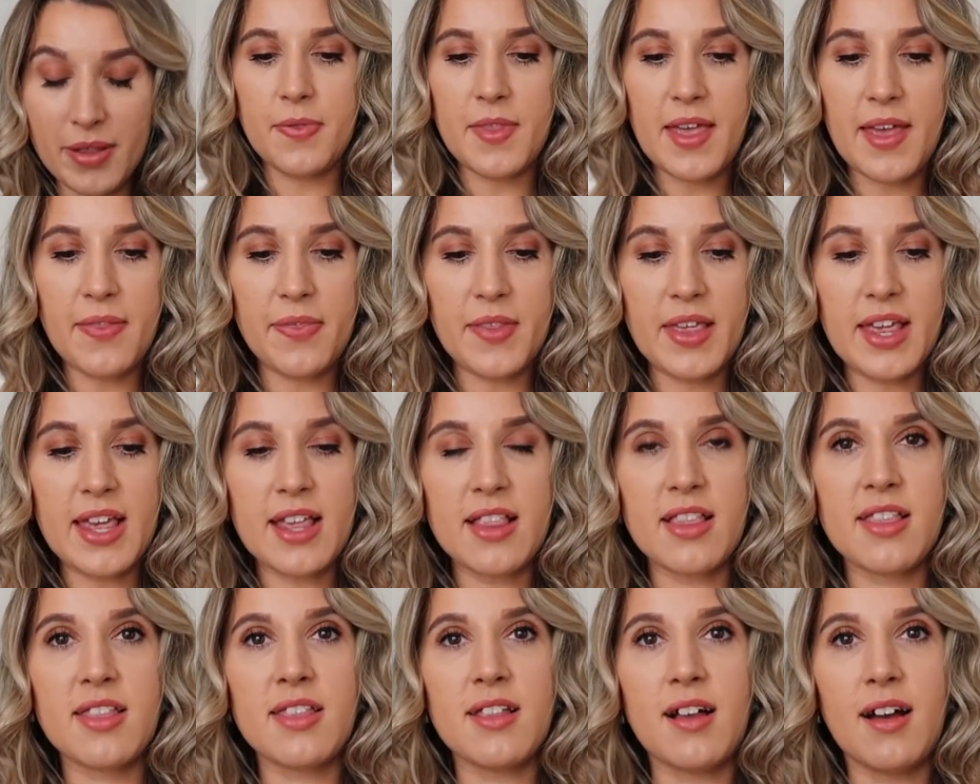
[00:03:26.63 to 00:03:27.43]
And then the
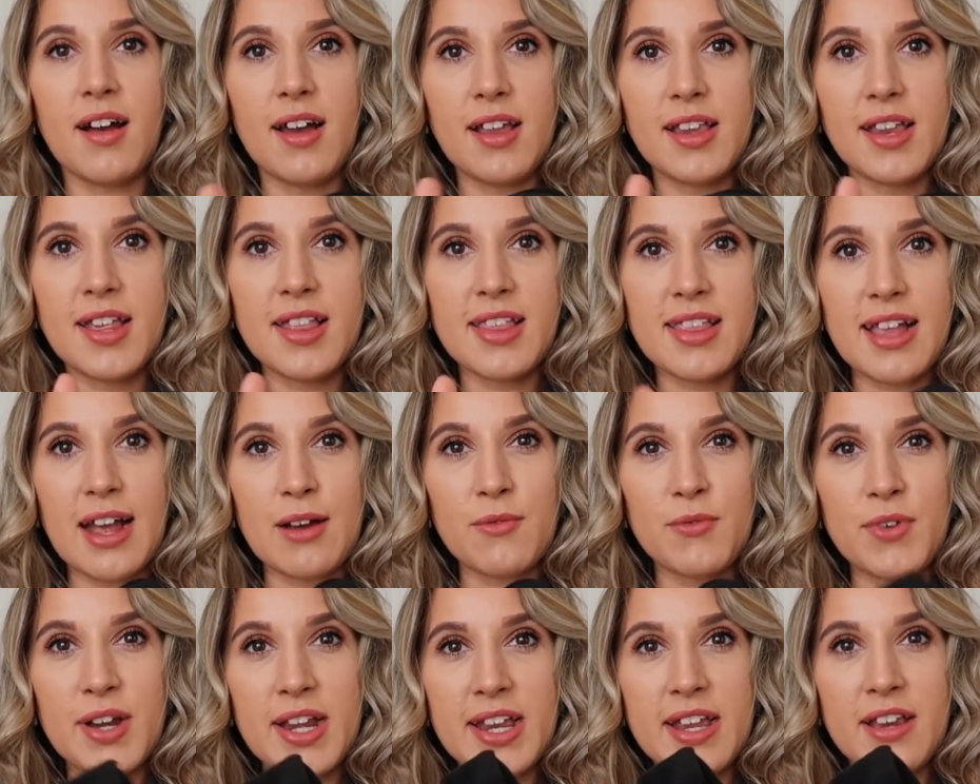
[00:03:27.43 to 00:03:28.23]
inside is
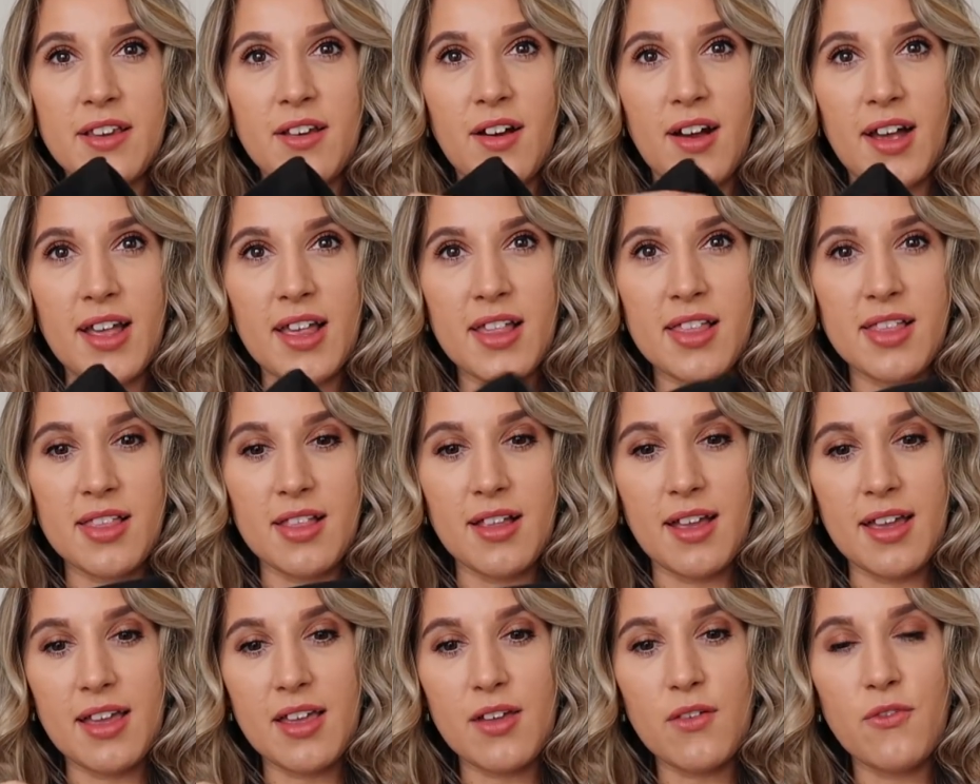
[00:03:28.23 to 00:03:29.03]
that really nice
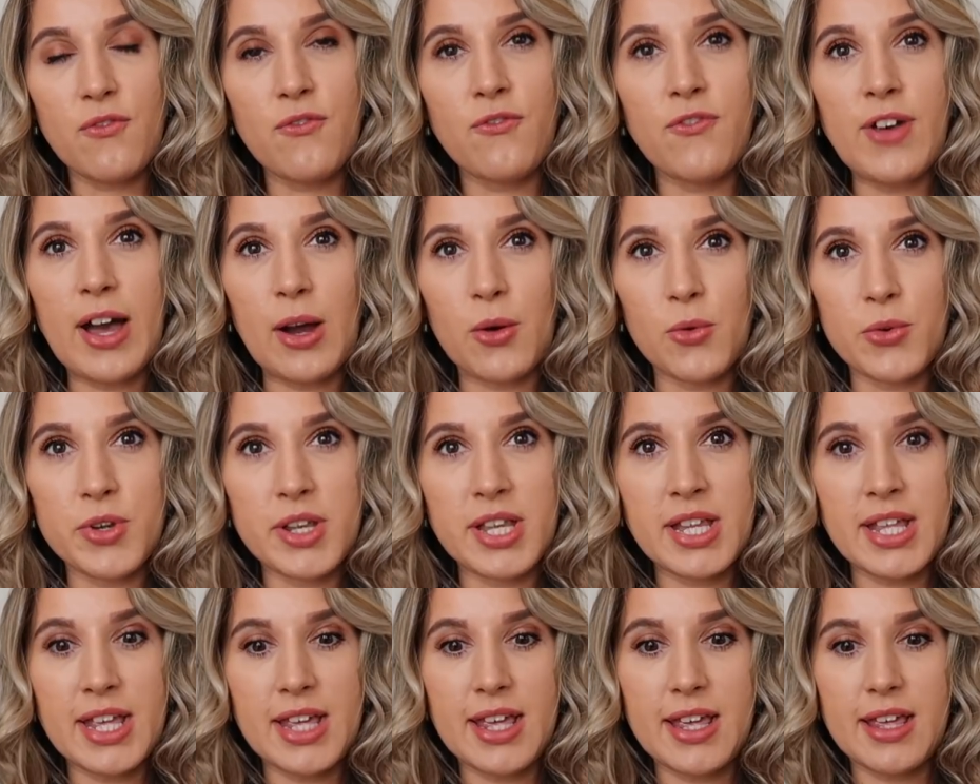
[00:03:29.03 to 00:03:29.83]
like
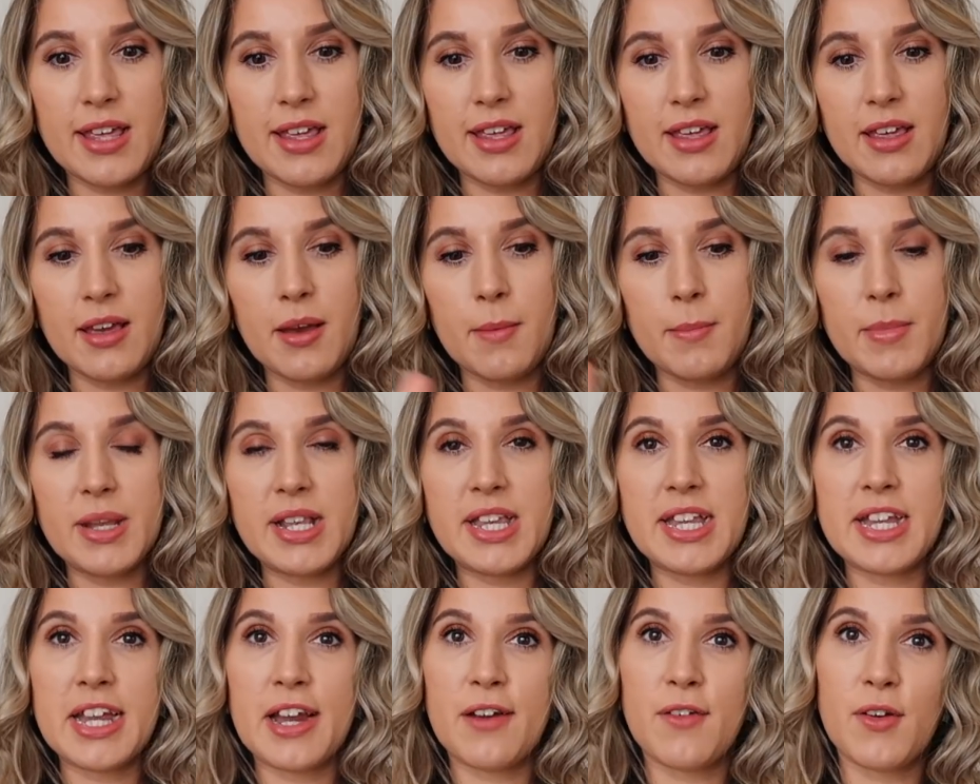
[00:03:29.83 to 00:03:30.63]
felty
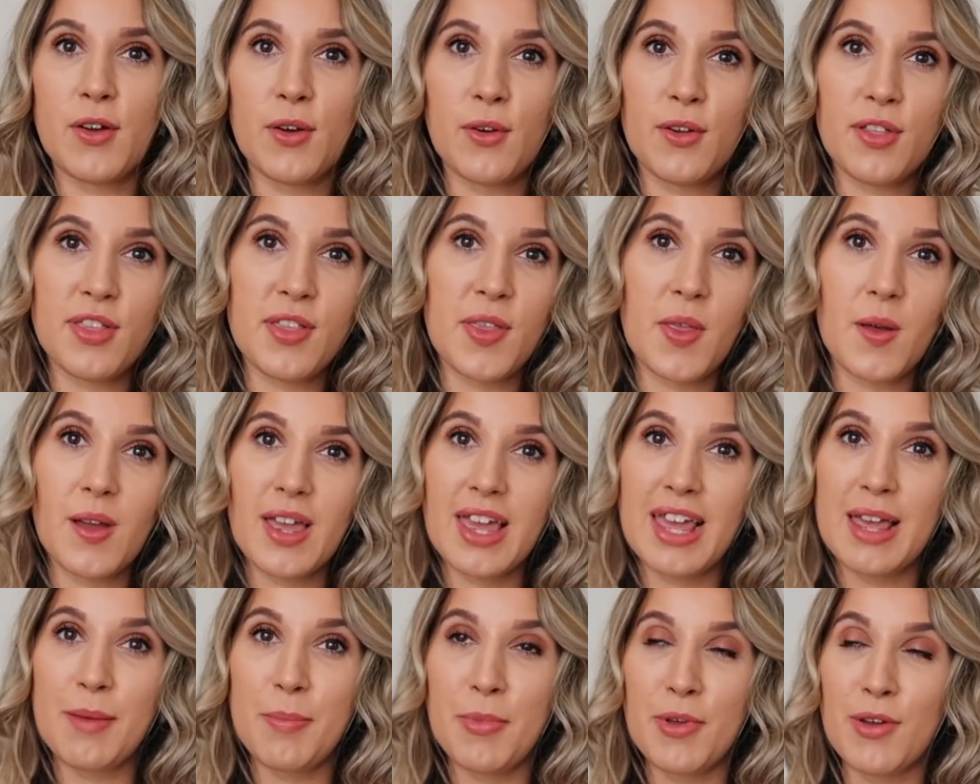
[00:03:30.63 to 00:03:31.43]
material, so they'll
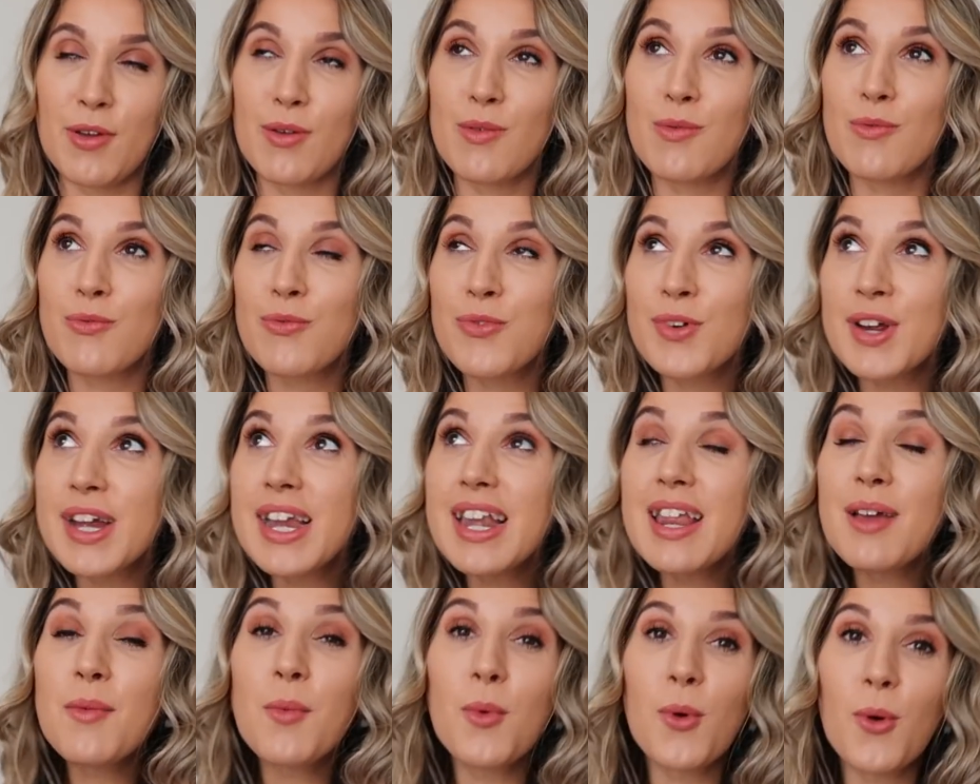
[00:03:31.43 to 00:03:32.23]
keep you
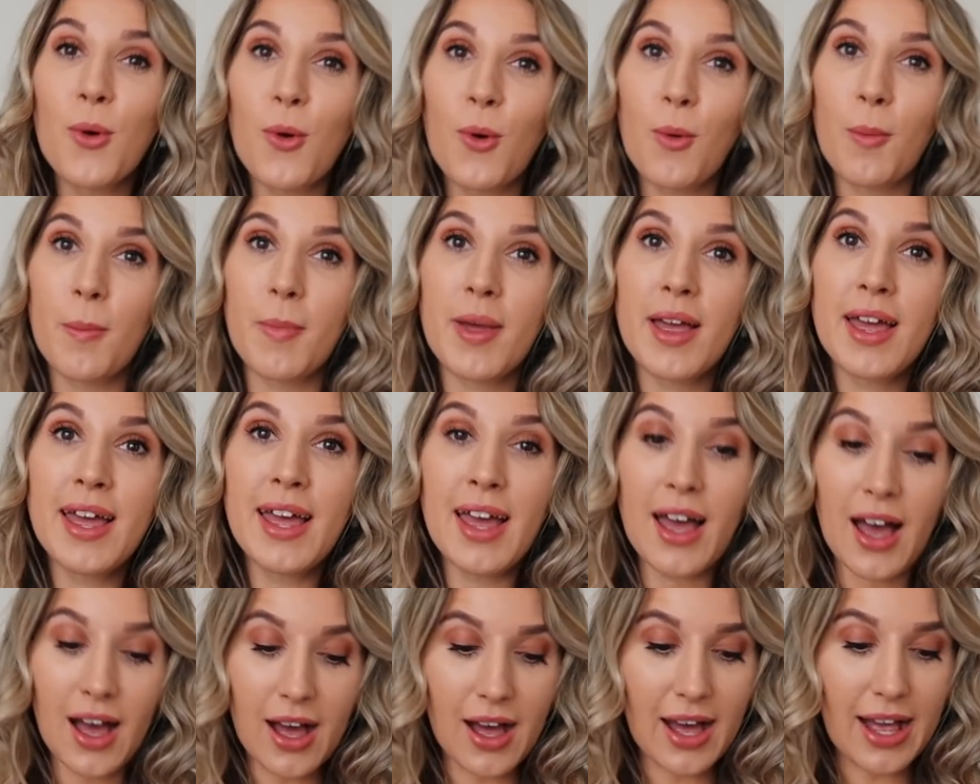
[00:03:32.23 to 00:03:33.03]
really warm
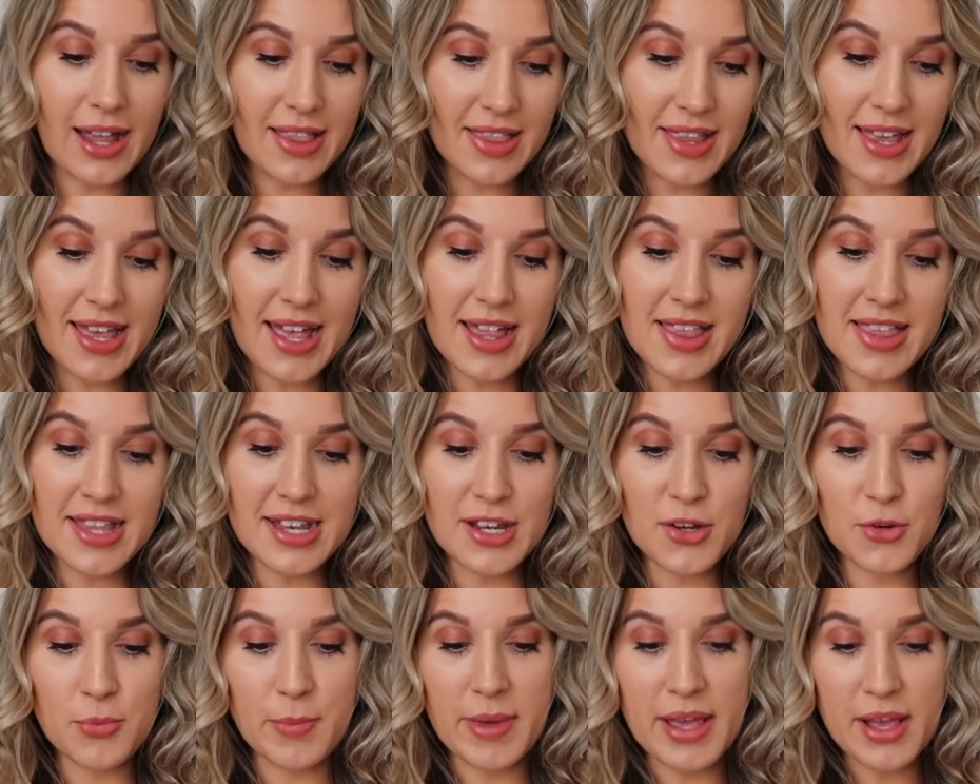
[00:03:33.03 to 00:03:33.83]
as it gets a
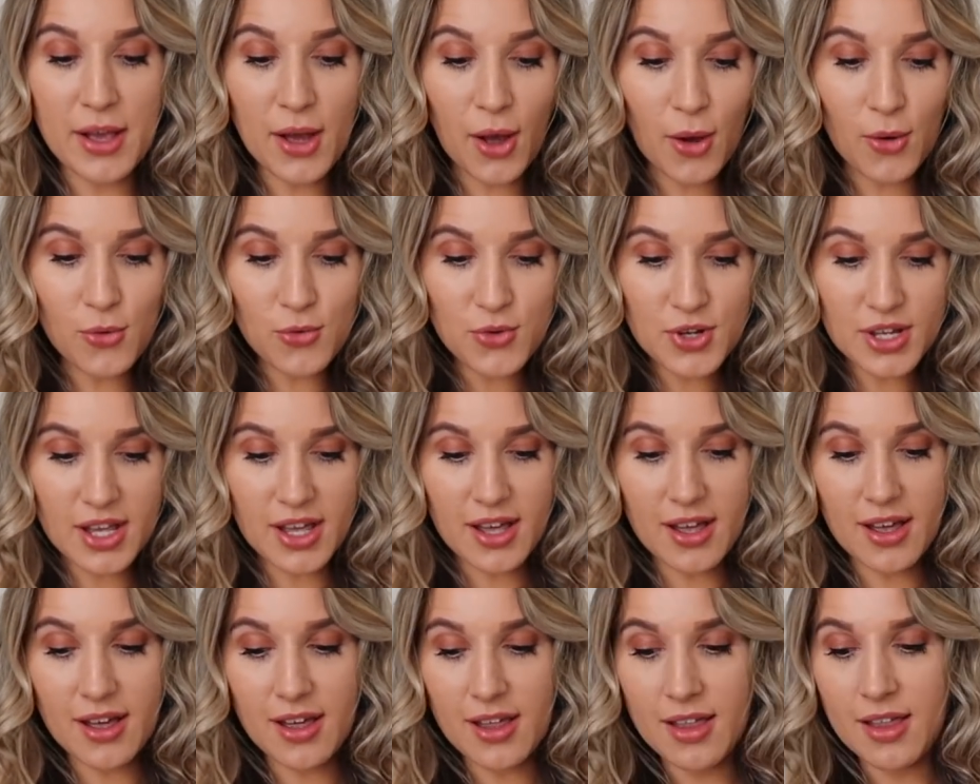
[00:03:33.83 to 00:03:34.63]
little bit
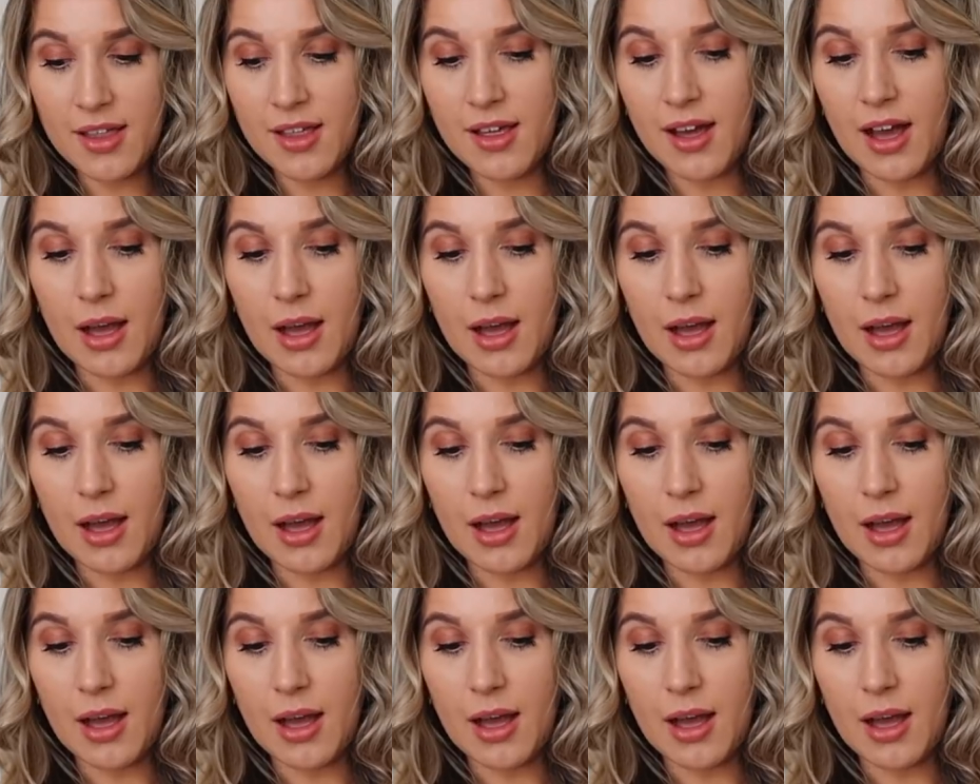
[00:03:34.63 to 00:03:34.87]
colder.